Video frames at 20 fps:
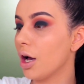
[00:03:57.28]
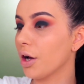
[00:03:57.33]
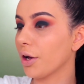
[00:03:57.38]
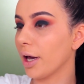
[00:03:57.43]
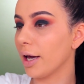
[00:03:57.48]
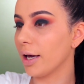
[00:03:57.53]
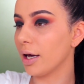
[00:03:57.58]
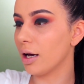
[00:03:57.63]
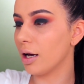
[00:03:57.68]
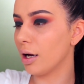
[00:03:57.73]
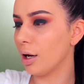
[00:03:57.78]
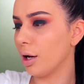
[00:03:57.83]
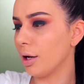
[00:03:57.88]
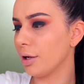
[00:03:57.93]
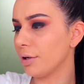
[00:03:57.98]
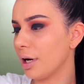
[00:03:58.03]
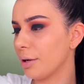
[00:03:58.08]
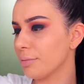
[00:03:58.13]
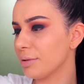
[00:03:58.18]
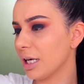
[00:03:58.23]
Okay,
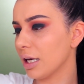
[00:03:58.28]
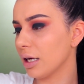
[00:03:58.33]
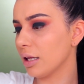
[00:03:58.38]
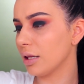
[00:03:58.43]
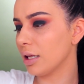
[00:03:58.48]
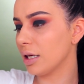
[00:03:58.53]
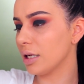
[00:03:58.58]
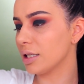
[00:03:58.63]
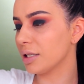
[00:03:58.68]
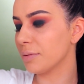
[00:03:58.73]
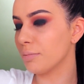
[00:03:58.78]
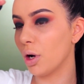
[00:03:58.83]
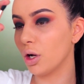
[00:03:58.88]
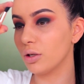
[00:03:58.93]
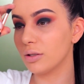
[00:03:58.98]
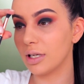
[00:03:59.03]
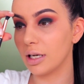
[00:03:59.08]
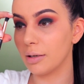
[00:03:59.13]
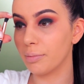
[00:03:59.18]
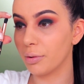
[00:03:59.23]
now I'm taking the
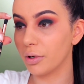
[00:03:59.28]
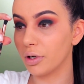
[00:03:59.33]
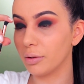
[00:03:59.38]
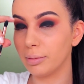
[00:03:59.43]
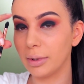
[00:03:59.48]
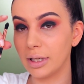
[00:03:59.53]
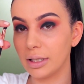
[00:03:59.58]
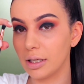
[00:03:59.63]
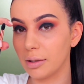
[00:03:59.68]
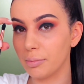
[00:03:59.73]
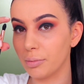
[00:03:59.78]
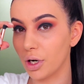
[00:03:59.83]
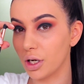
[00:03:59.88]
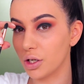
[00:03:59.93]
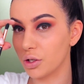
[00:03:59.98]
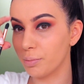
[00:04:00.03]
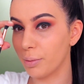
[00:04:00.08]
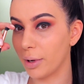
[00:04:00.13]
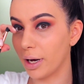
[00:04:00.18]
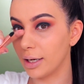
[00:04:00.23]
Small Taper Blending
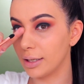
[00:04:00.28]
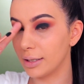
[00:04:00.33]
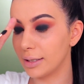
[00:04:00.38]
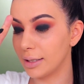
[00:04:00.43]
Brush by